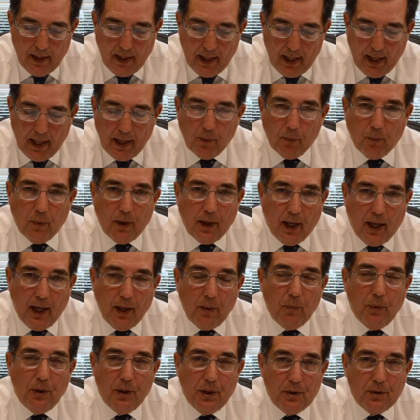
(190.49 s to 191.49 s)
And what I
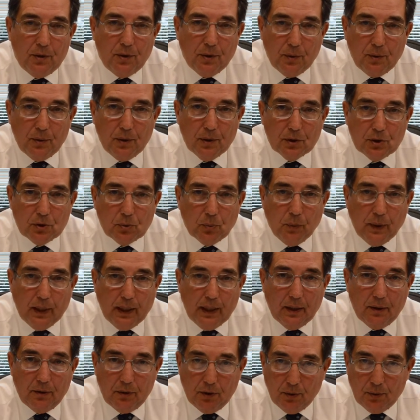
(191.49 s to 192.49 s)
want to do this
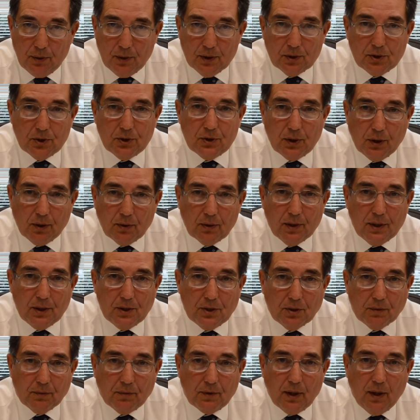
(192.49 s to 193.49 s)
week through this
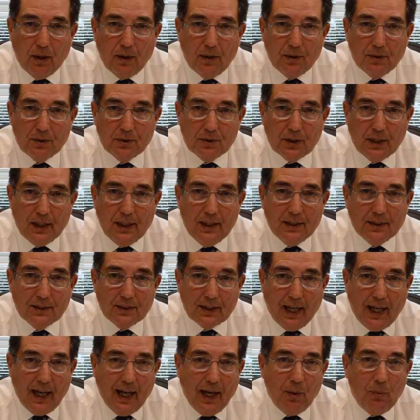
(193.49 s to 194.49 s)
series of calls
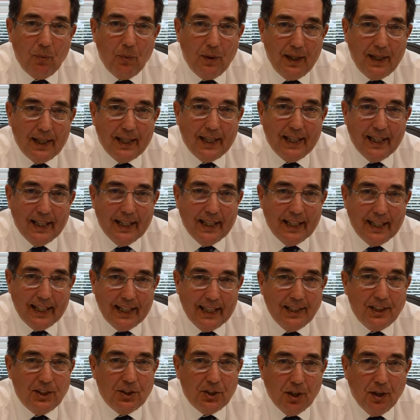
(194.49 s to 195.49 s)
is I want to get
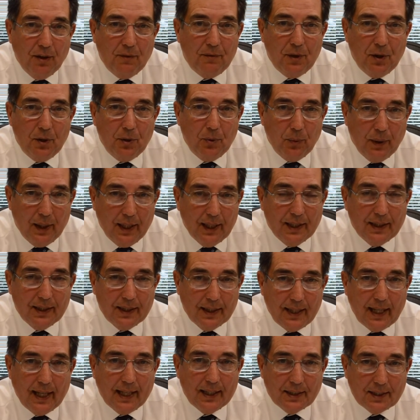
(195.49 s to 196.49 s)
each of you
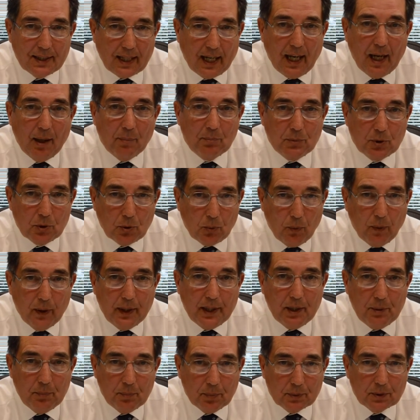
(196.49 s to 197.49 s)
into that top
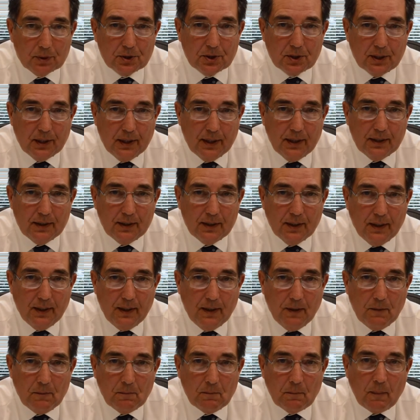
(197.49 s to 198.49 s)
20%.
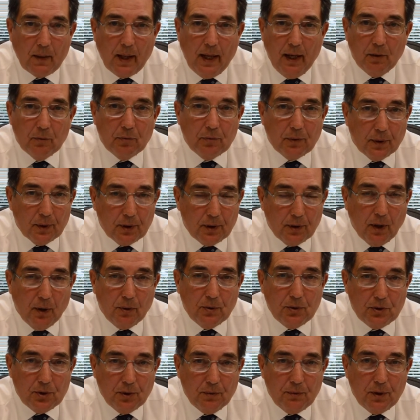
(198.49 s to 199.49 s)
And for
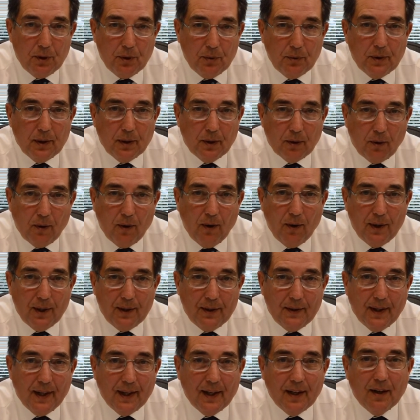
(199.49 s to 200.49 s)
those of you that are
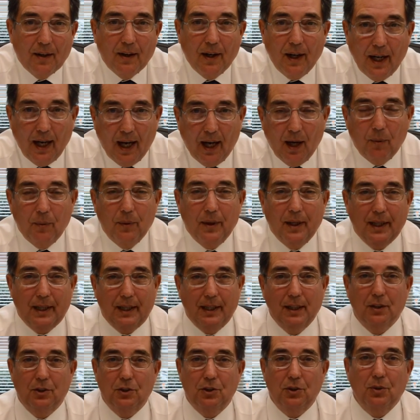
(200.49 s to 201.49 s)
already there, I want to
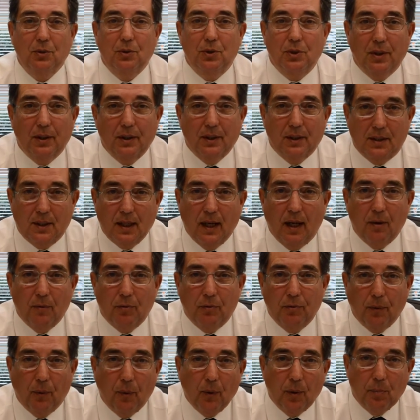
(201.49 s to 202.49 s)
get you to the top
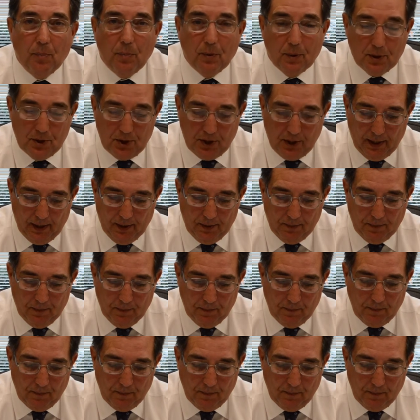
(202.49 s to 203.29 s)
4%.